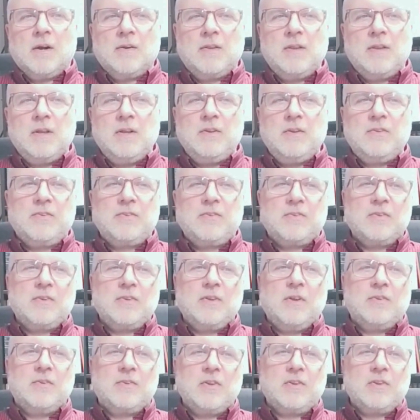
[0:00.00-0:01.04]
is
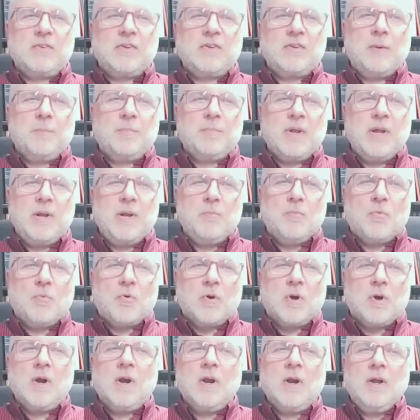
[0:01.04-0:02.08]
this template
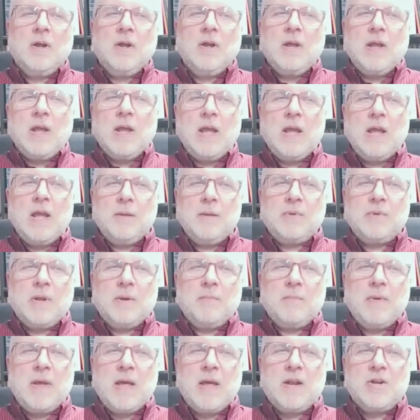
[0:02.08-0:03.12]
more aimed
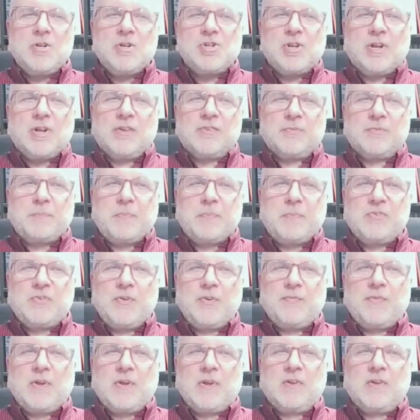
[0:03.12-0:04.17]
at managing a
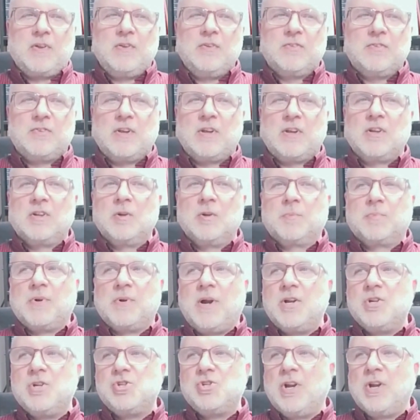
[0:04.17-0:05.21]
specific single
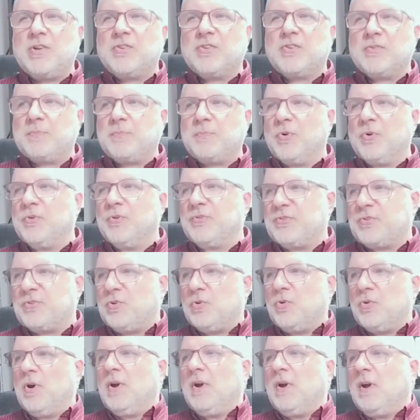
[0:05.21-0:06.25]
project as opposed
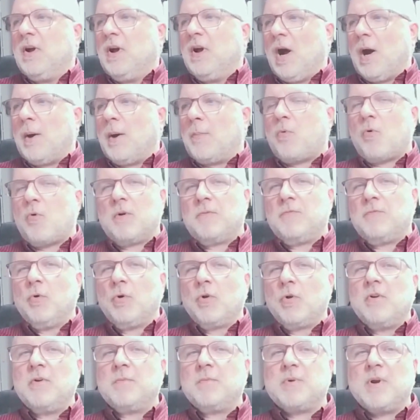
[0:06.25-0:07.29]
to a
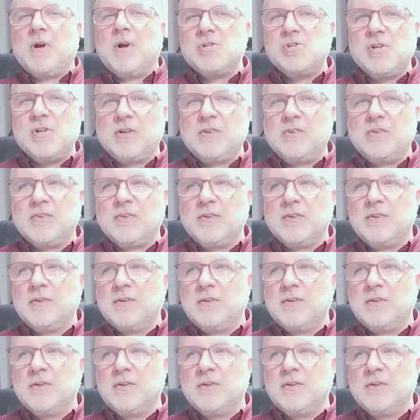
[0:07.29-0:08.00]
portfolio of projects?